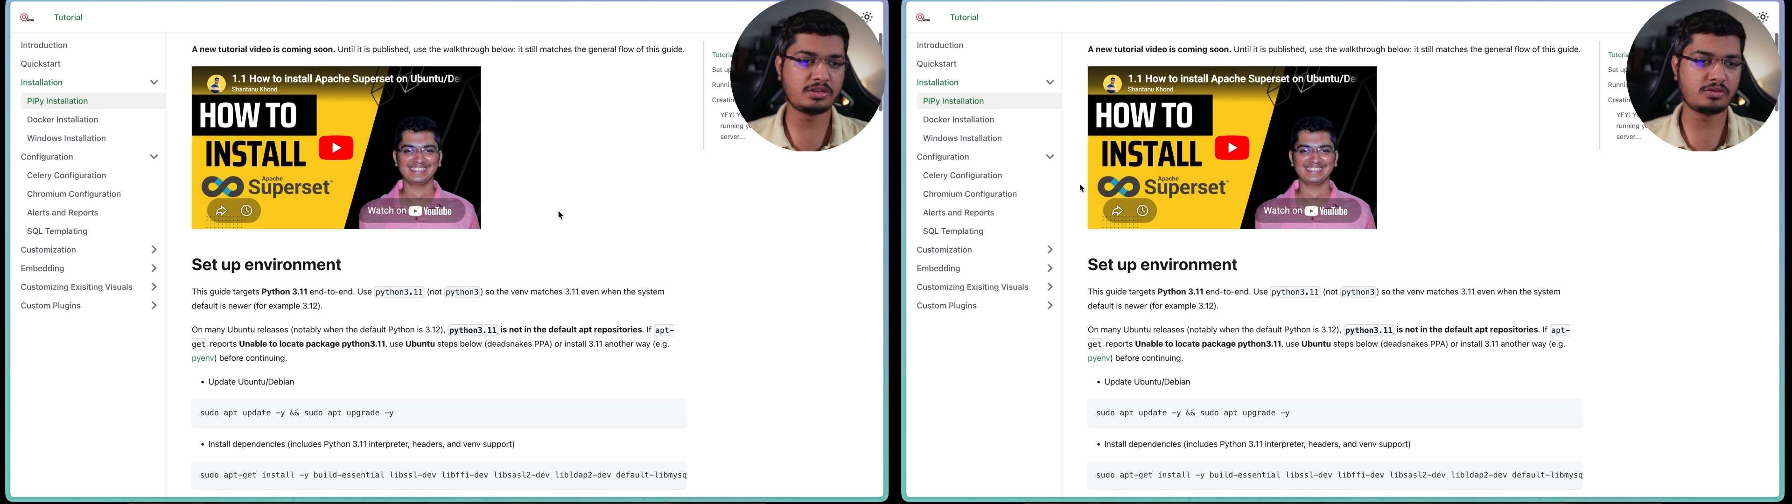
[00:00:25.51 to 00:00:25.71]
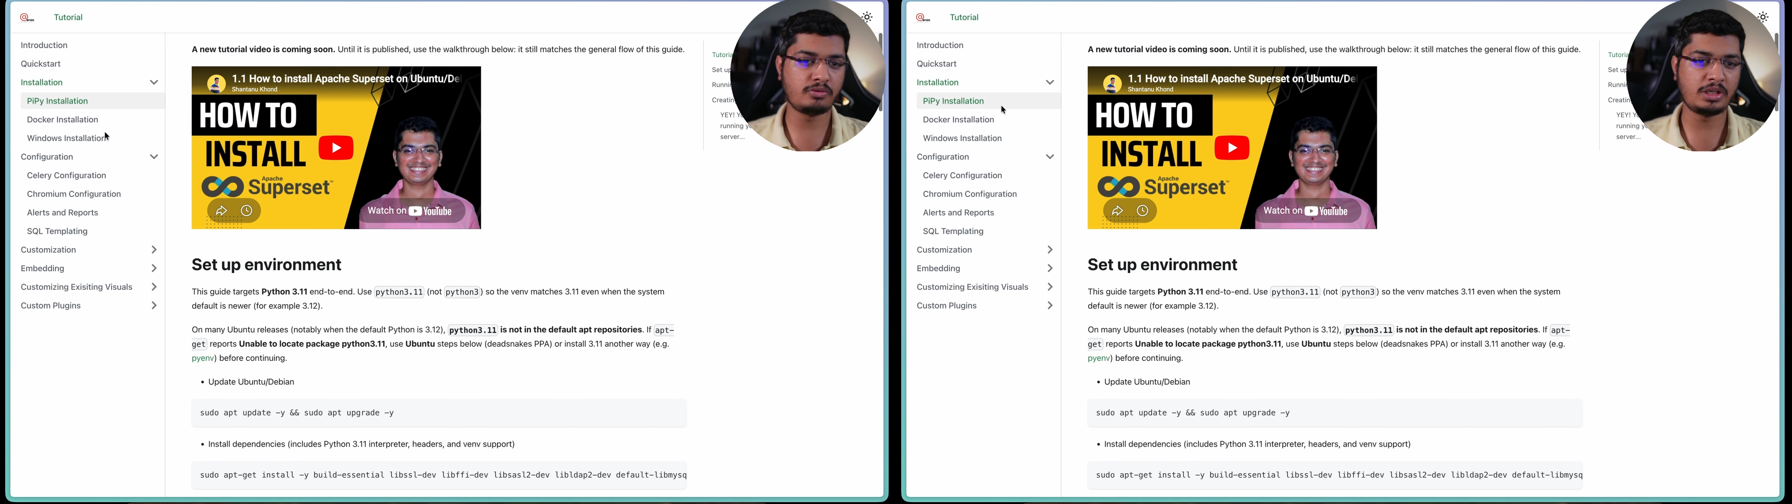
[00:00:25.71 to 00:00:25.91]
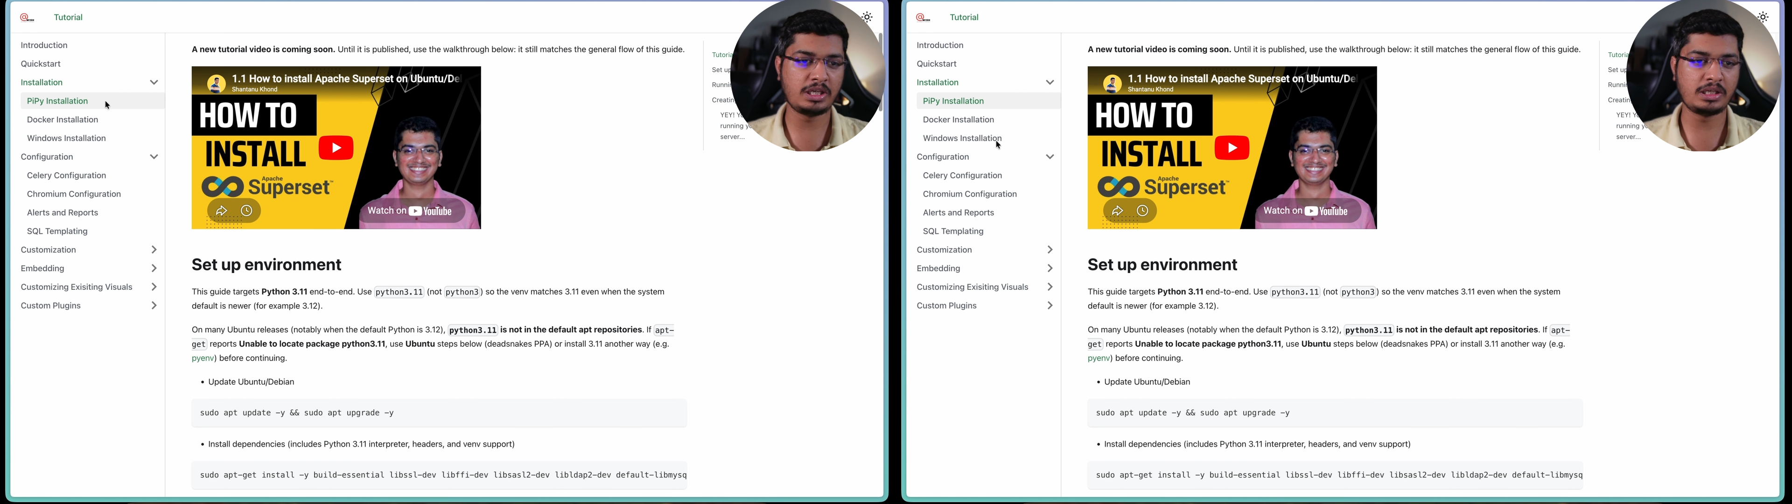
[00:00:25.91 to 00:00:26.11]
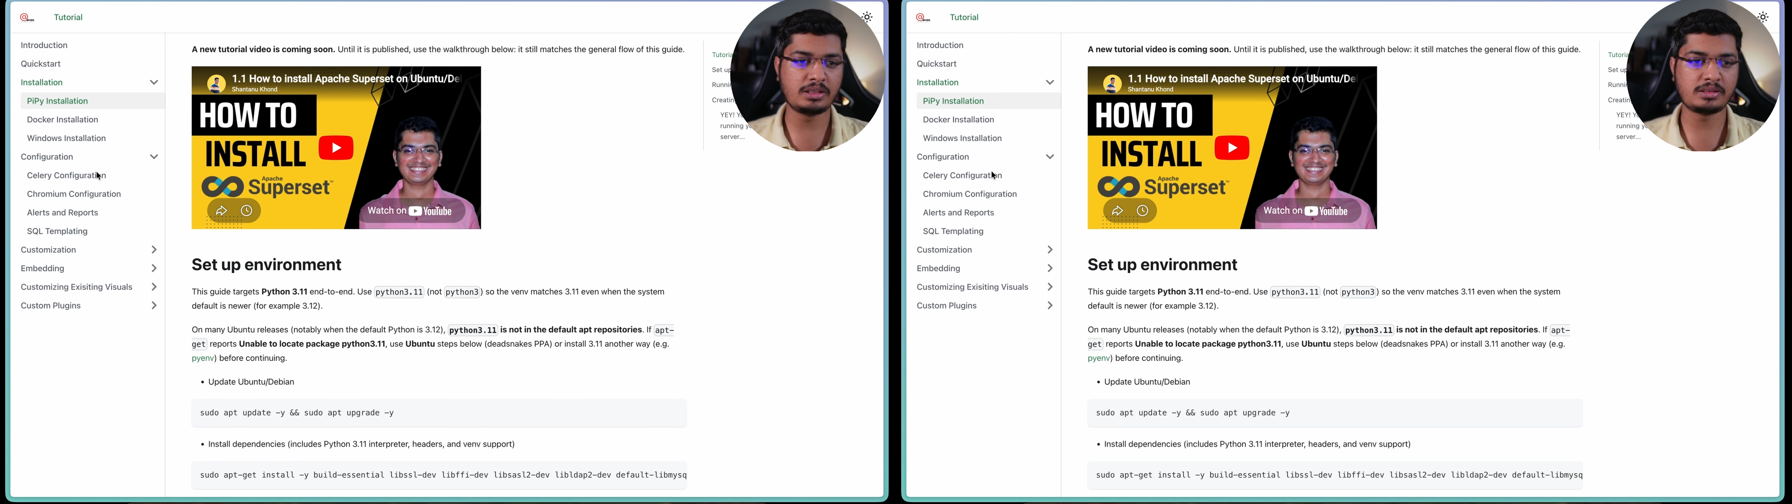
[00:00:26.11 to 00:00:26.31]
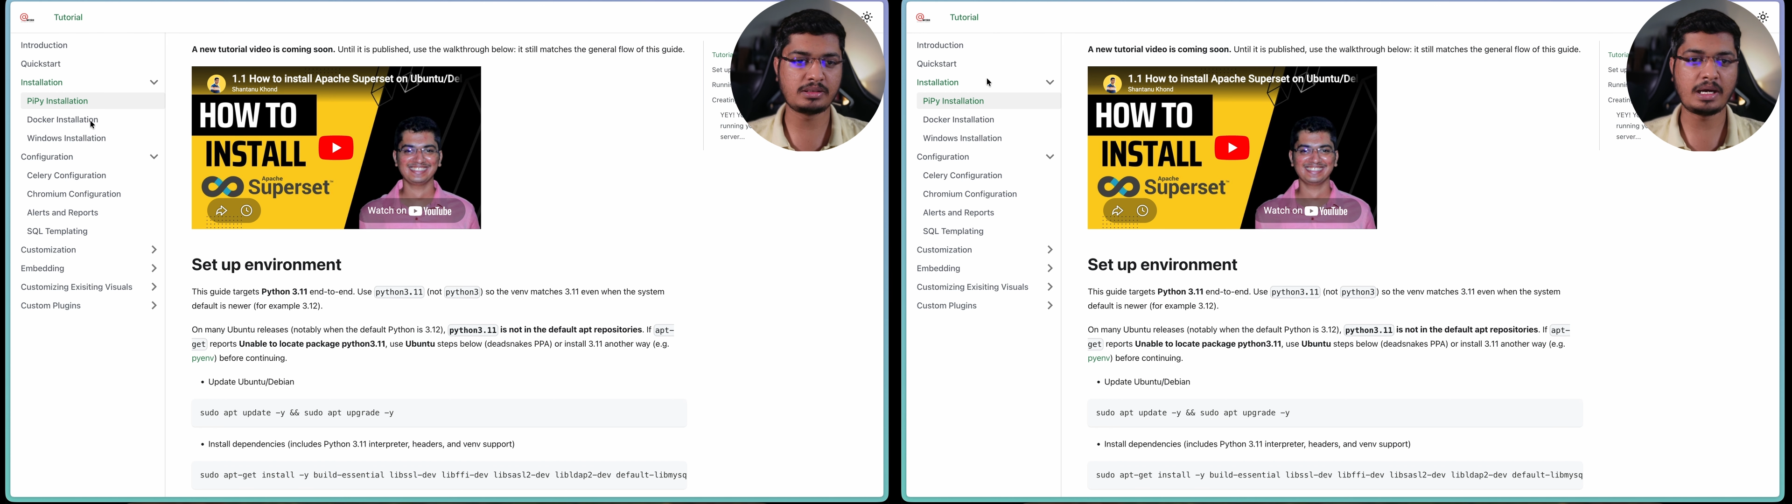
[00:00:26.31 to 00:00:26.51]
we
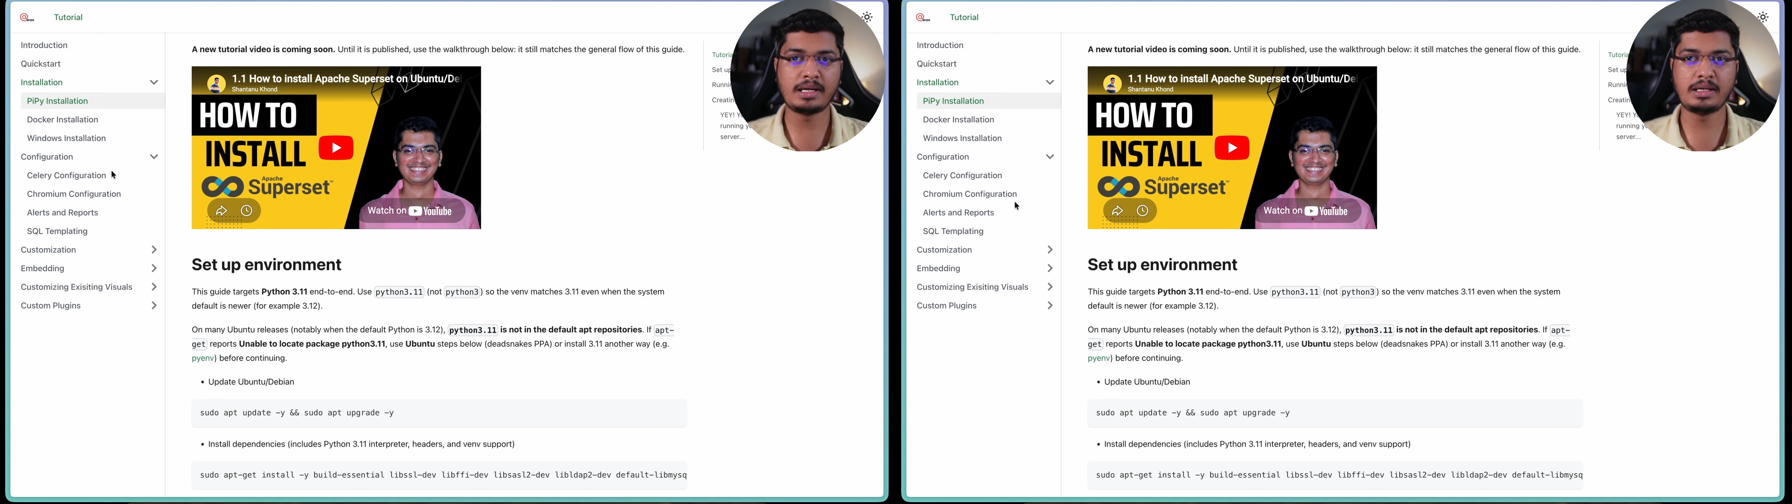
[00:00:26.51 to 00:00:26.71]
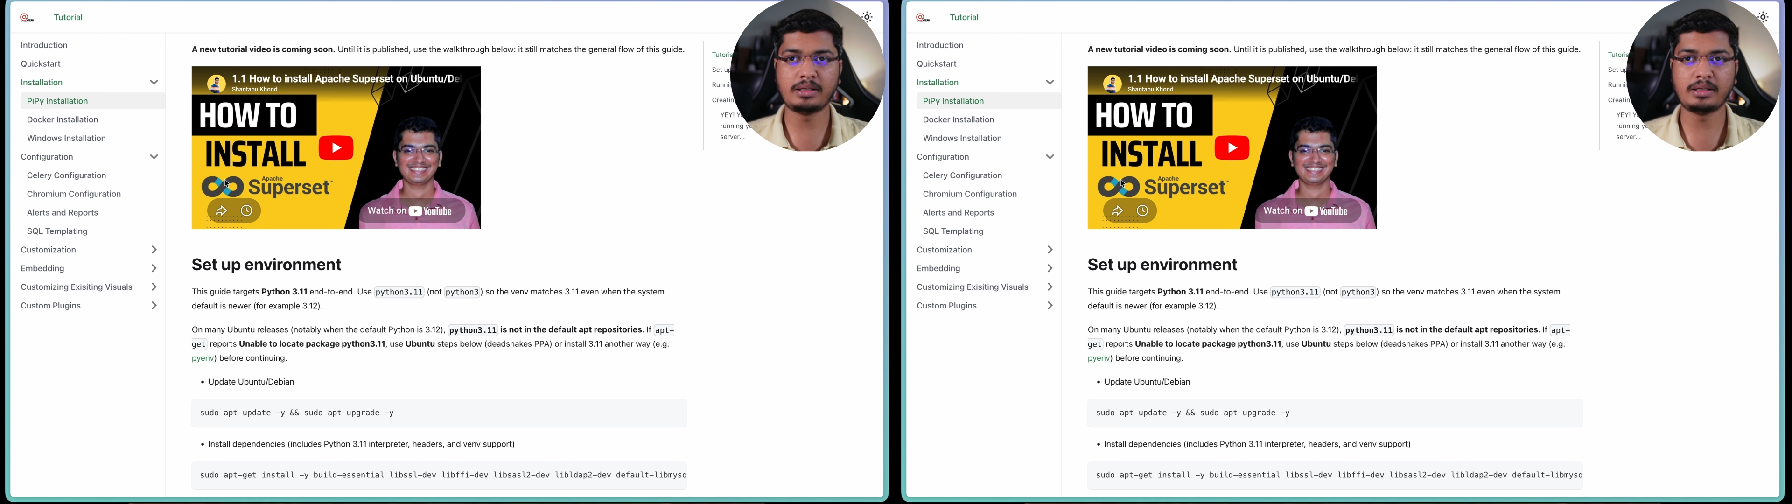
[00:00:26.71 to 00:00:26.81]
start